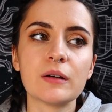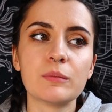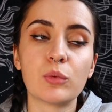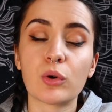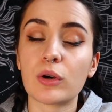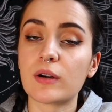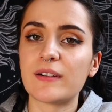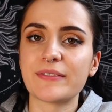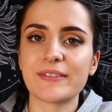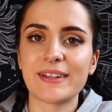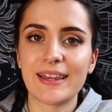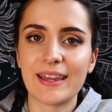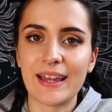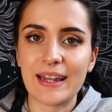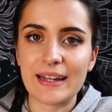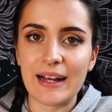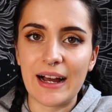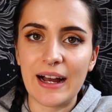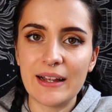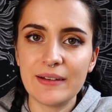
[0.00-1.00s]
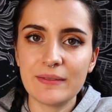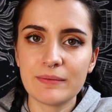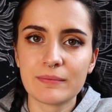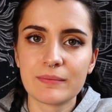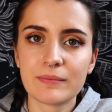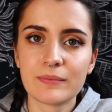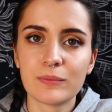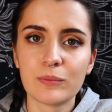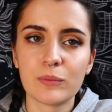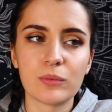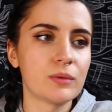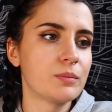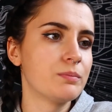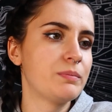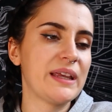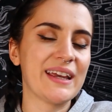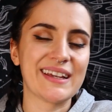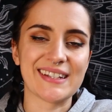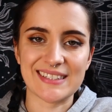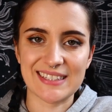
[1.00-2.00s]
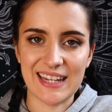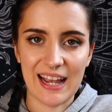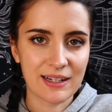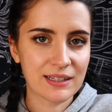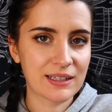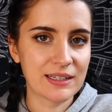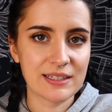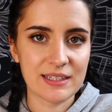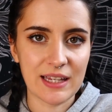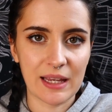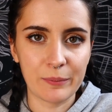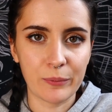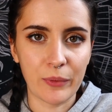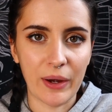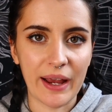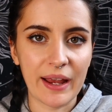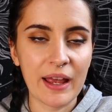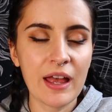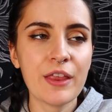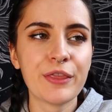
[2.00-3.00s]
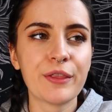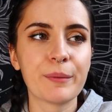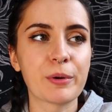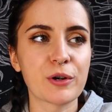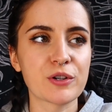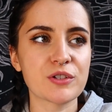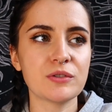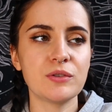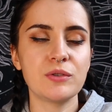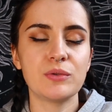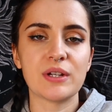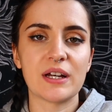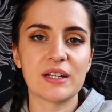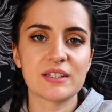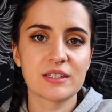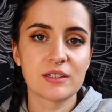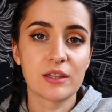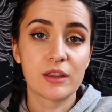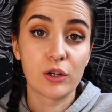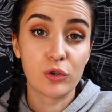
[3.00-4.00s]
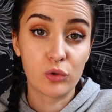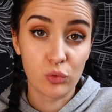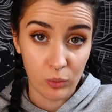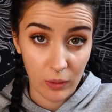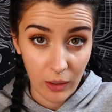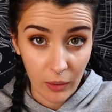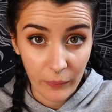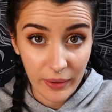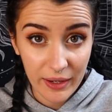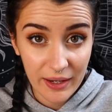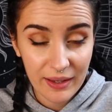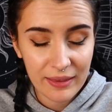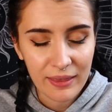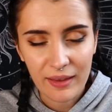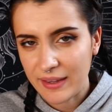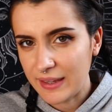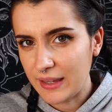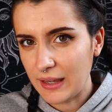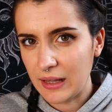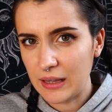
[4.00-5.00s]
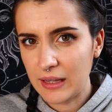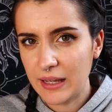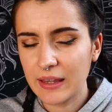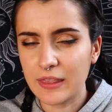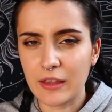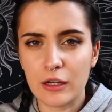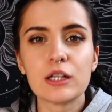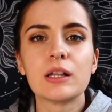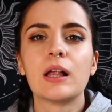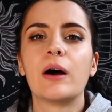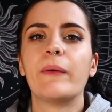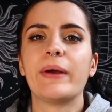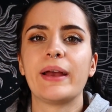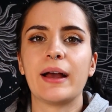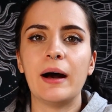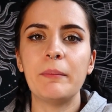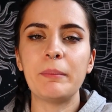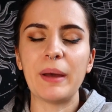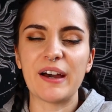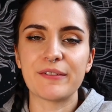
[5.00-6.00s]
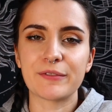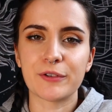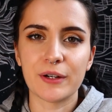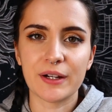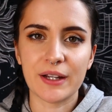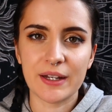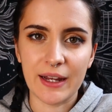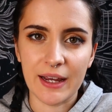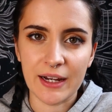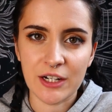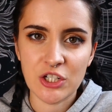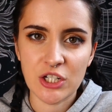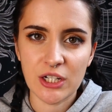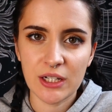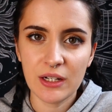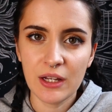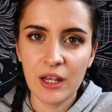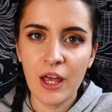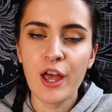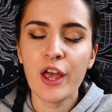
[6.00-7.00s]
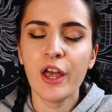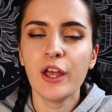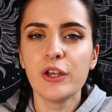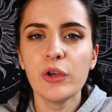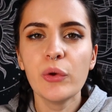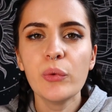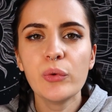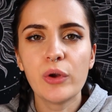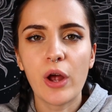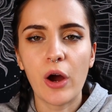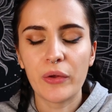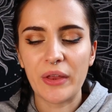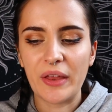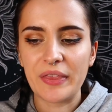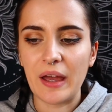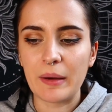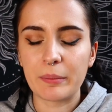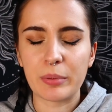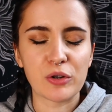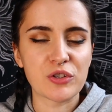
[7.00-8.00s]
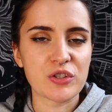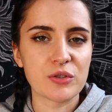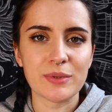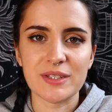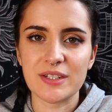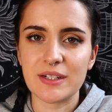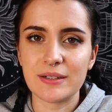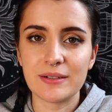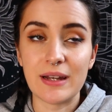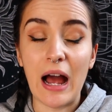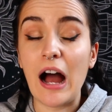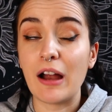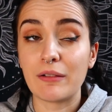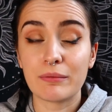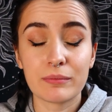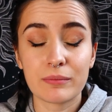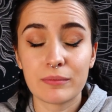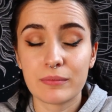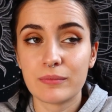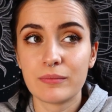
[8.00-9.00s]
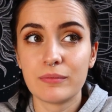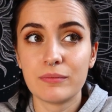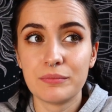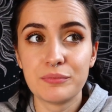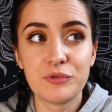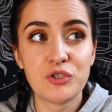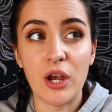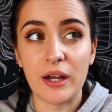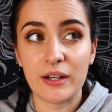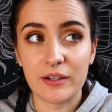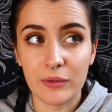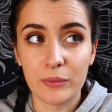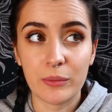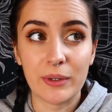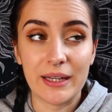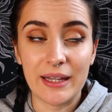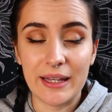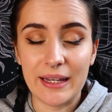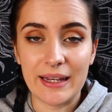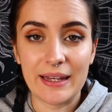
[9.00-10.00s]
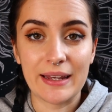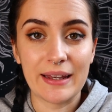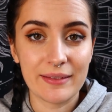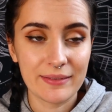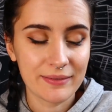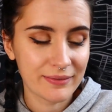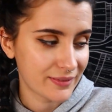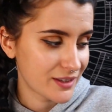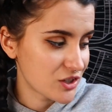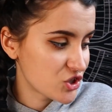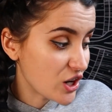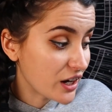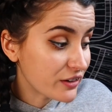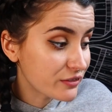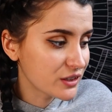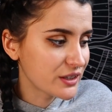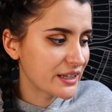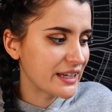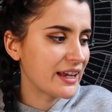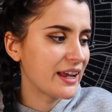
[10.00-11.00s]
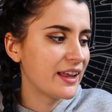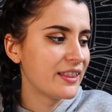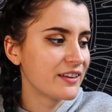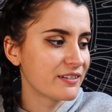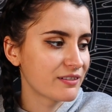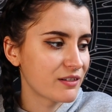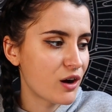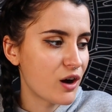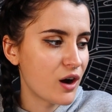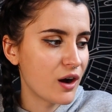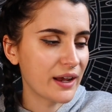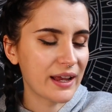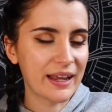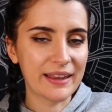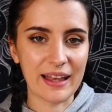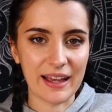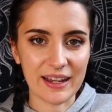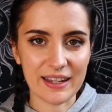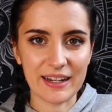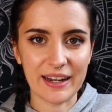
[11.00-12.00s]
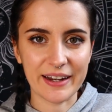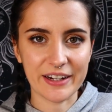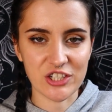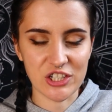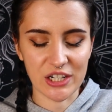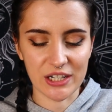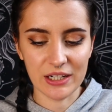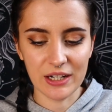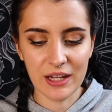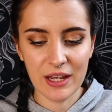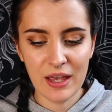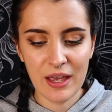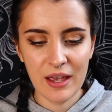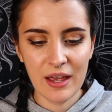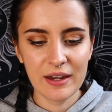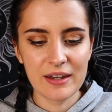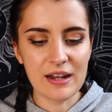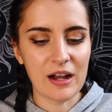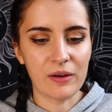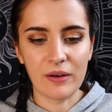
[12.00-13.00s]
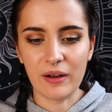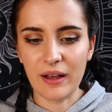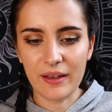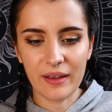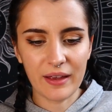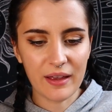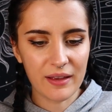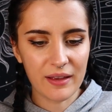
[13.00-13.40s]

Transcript: more often than not, will be exactly the same way. The person who does the growing, the healing, the glowing up after a connection, you know that that person is not genuinely, generally in the wrong in that connection. Now,